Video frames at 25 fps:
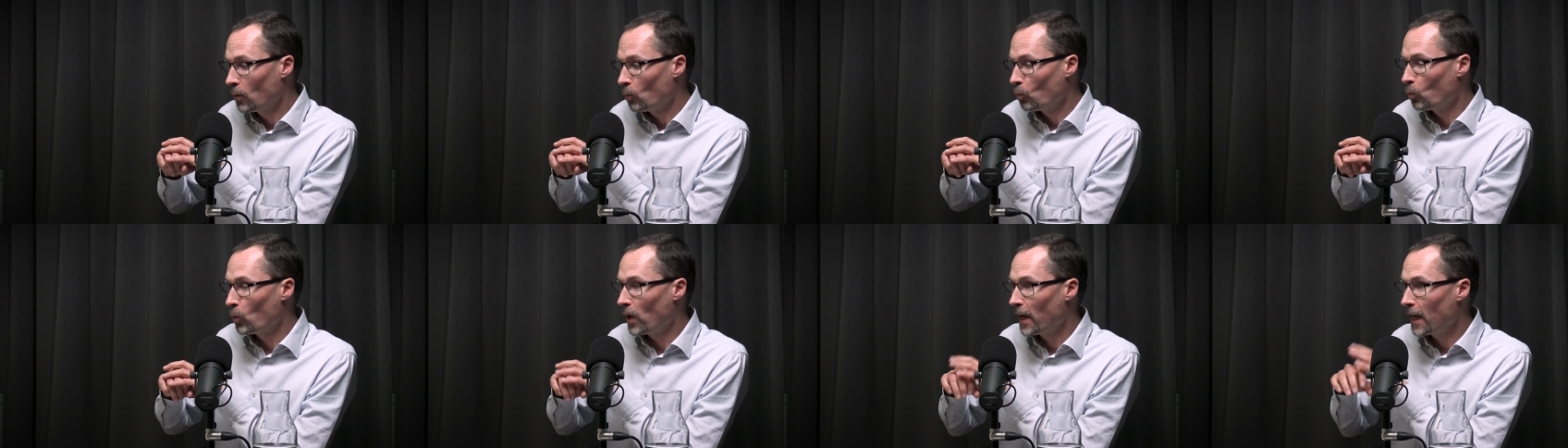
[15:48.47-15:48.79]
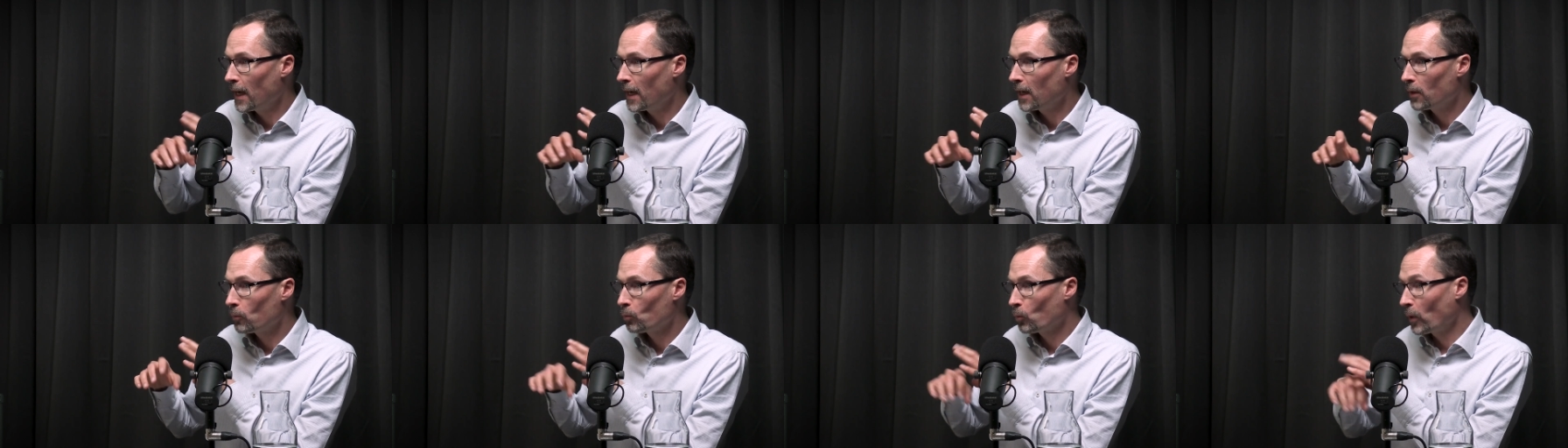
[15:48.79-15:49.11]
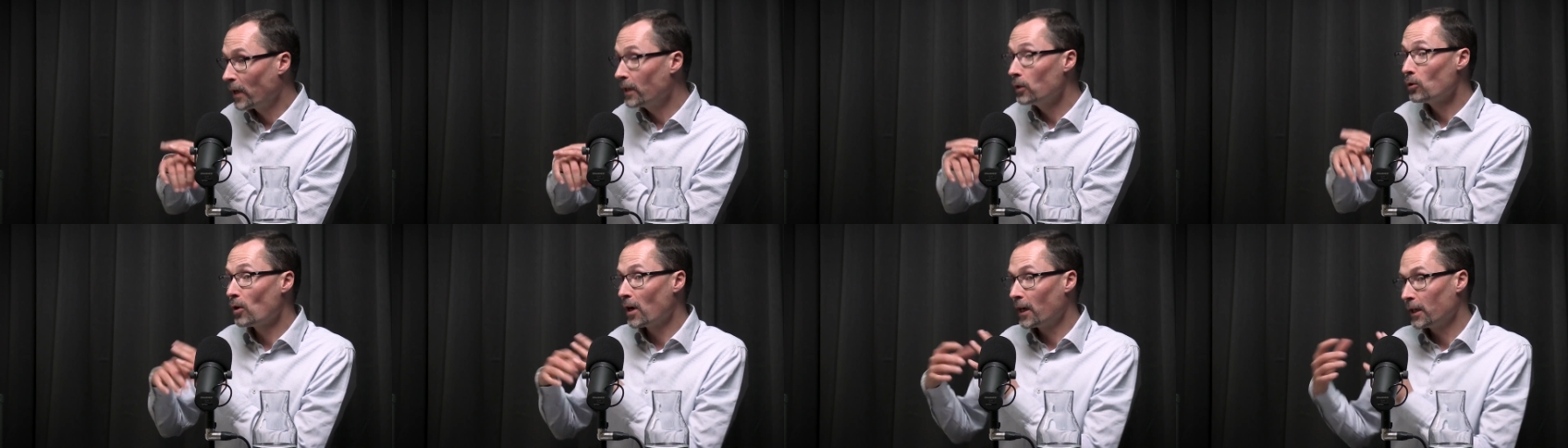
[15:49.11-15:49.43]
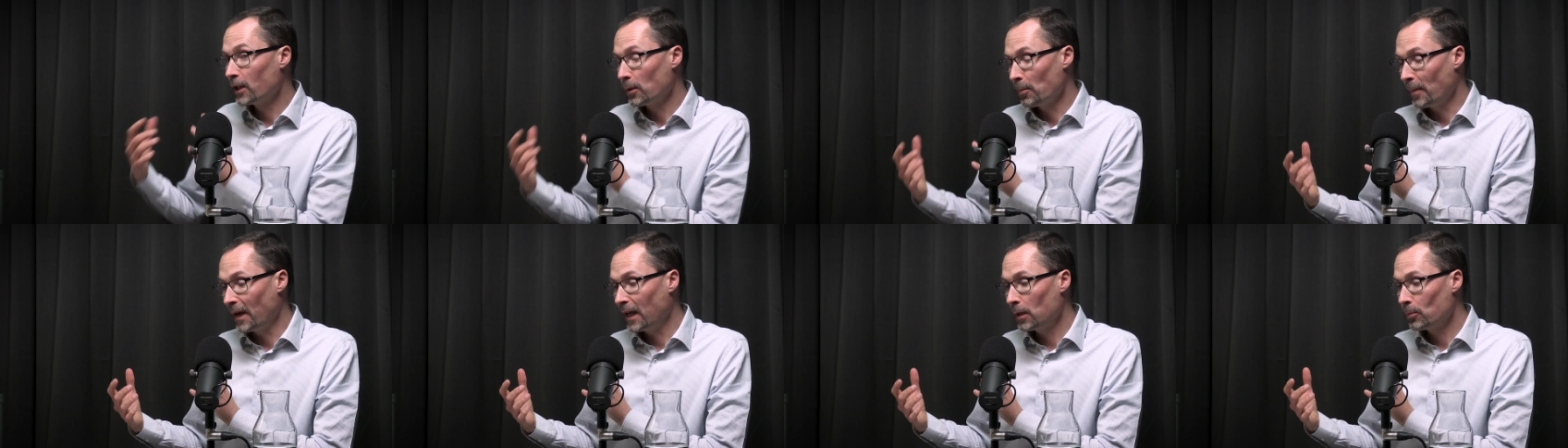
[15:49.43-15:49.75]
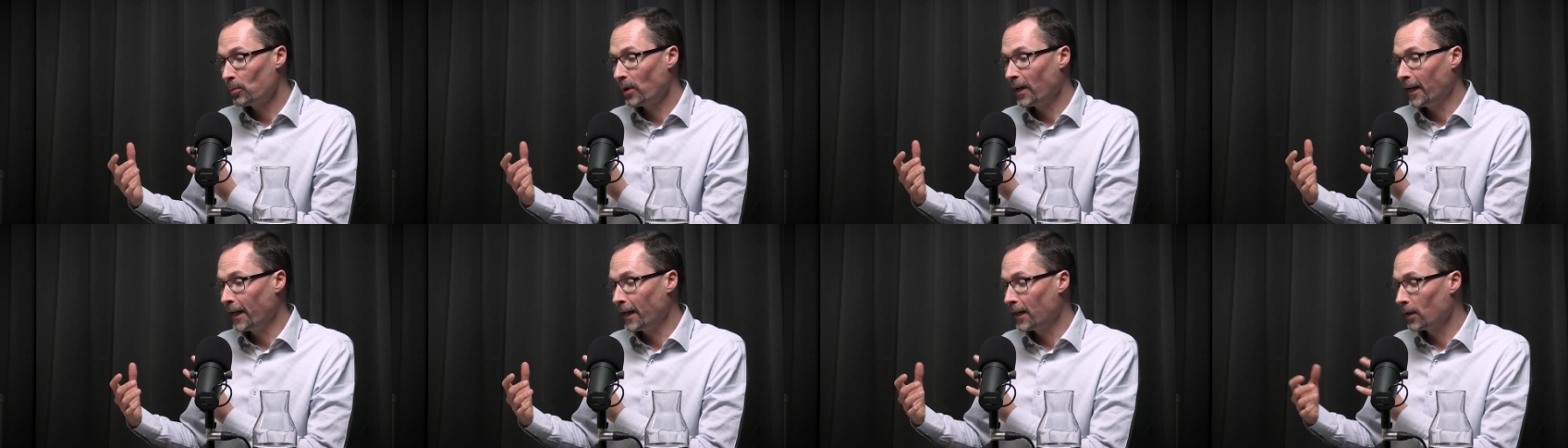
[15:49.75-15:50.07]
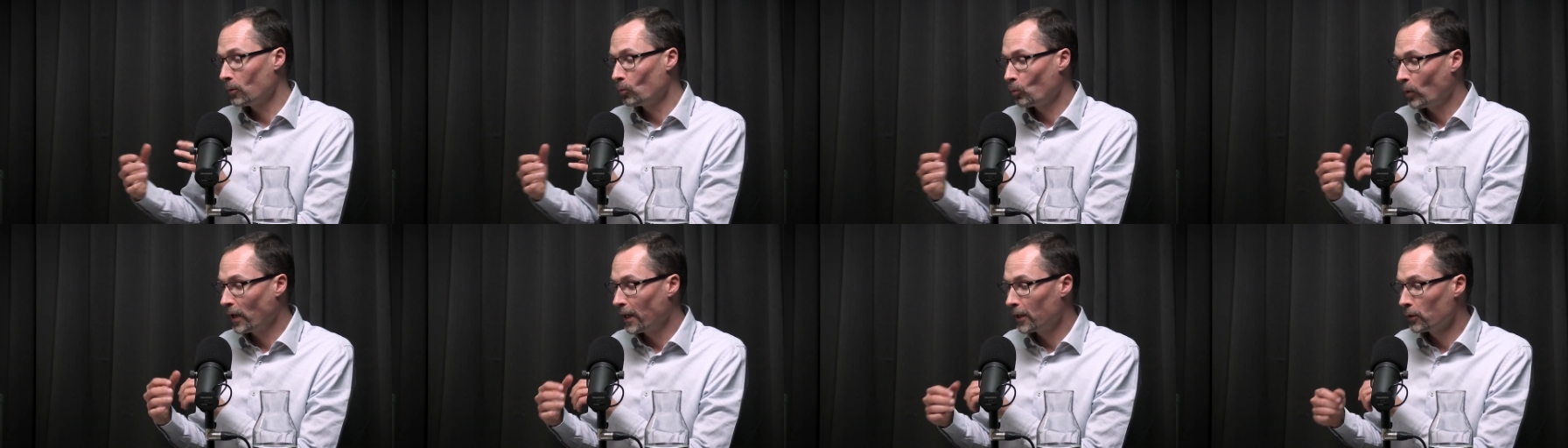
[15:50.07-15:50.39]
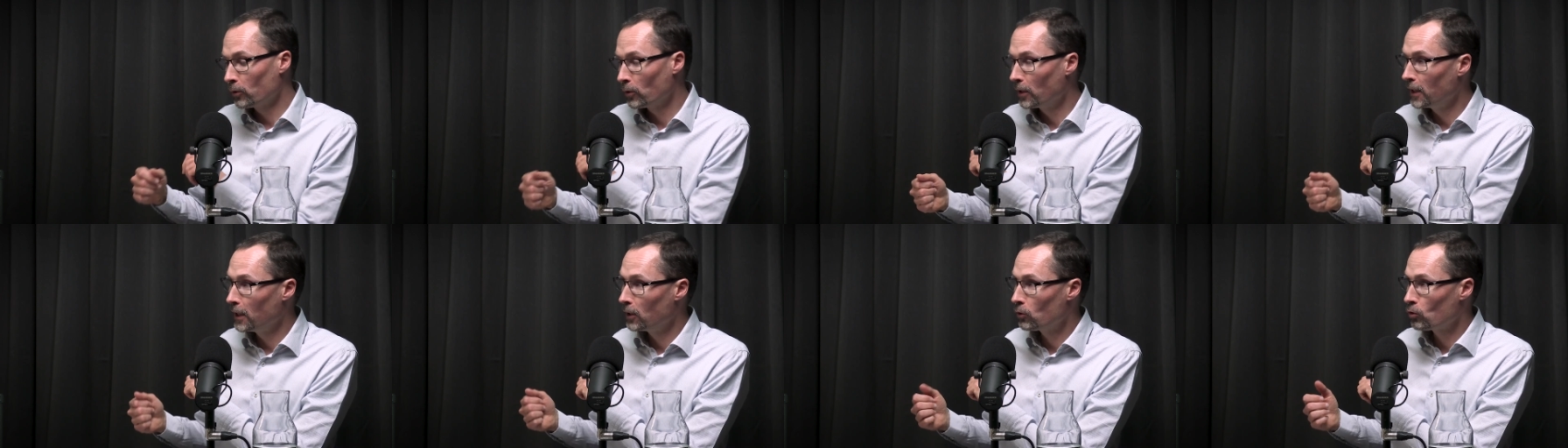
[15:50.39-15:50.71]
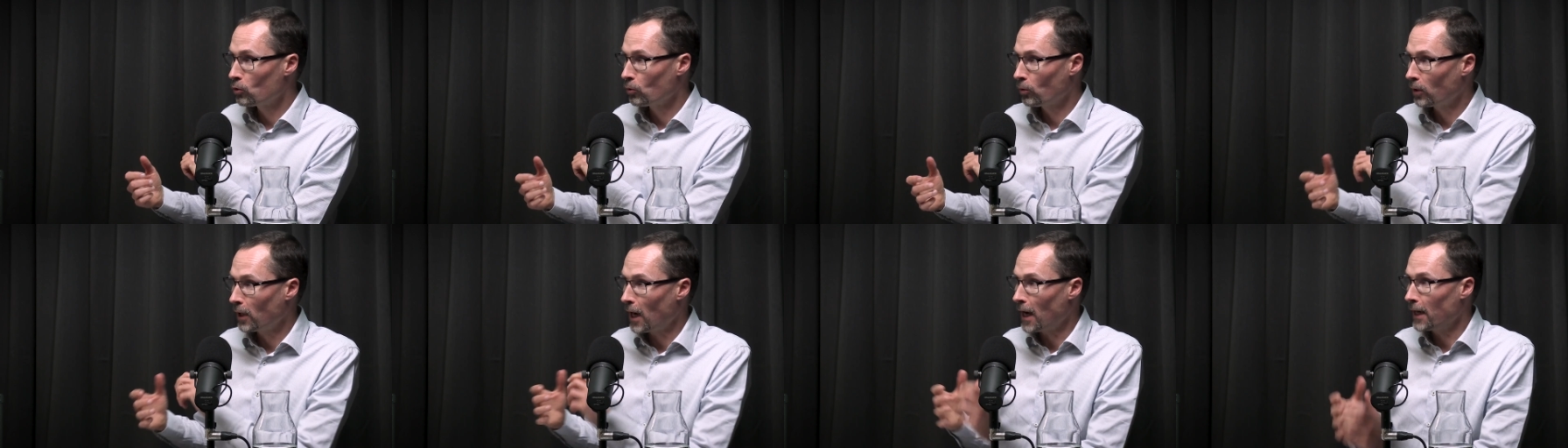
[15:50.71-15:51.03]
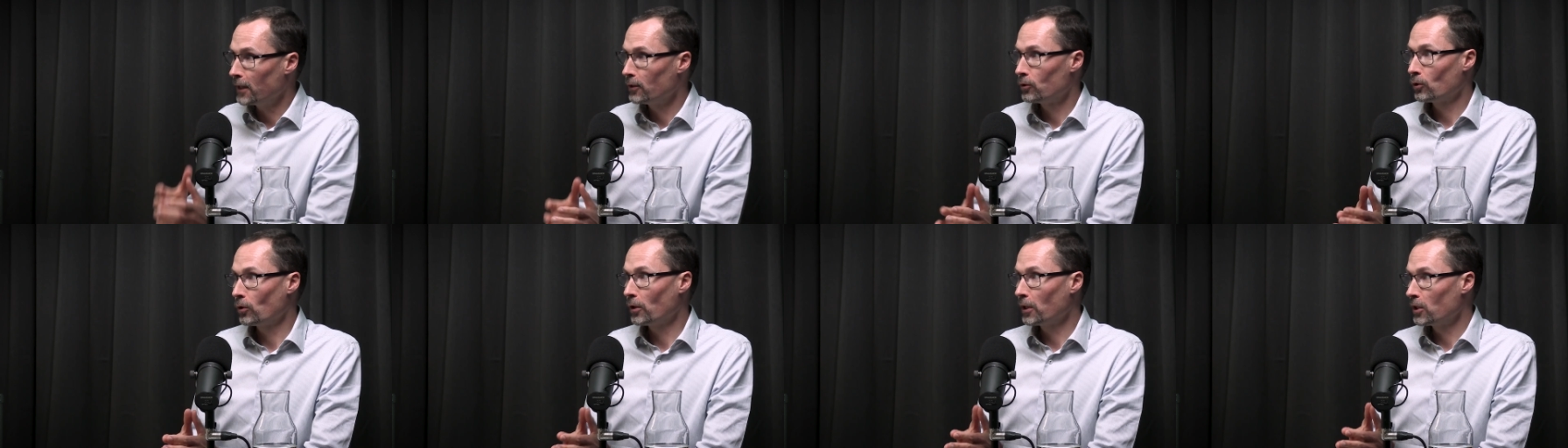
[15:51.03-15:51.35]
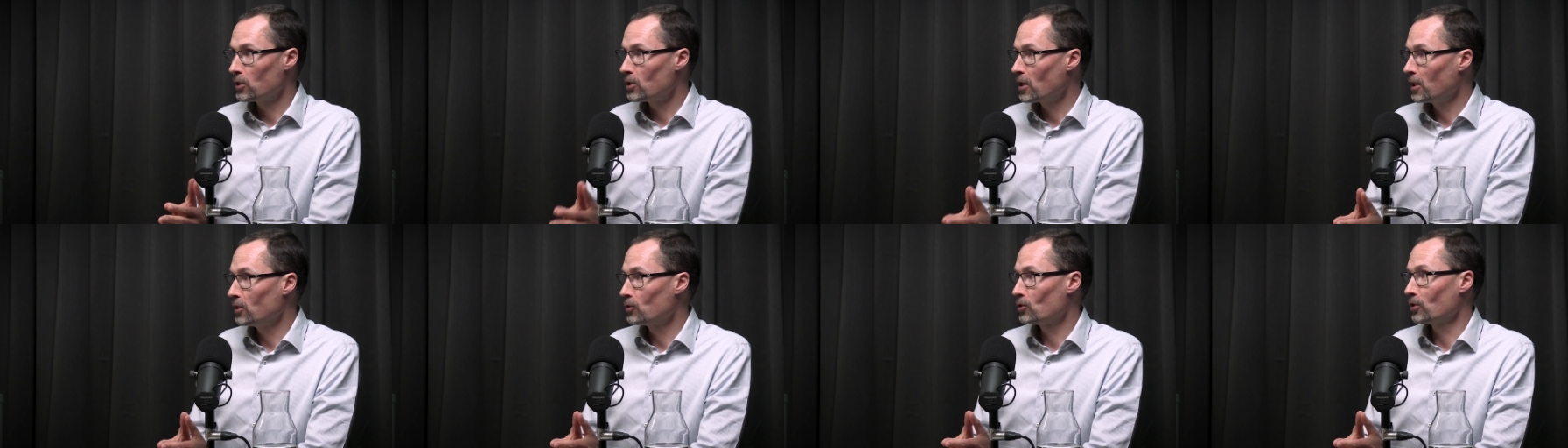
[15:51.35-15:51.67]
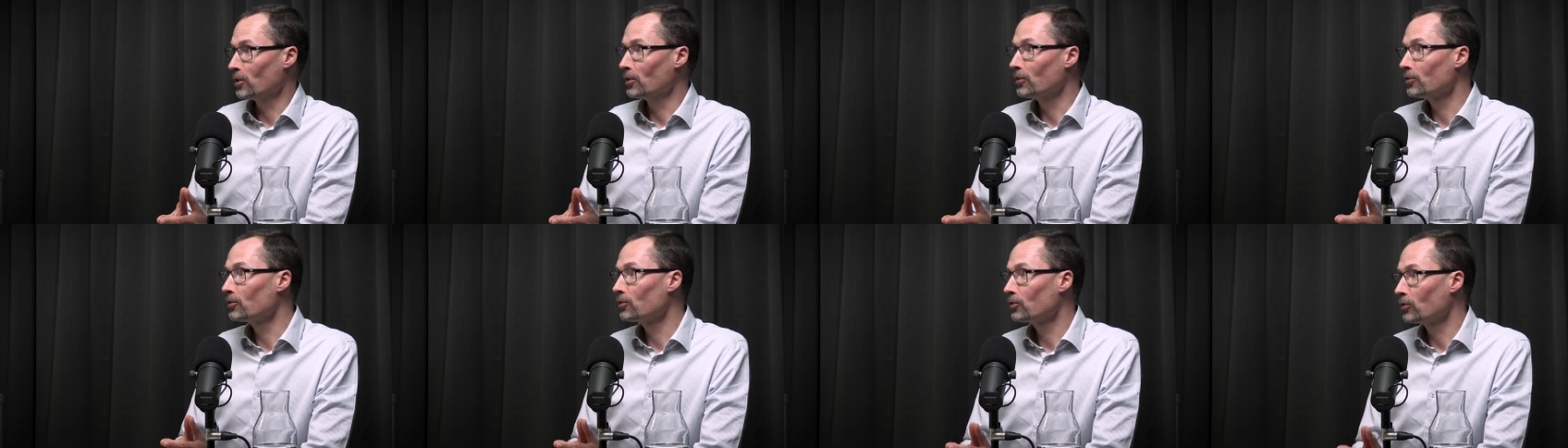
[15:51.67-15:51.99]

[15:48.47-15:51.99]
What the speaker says: when you are a demand planner, where do you need to guide your attention?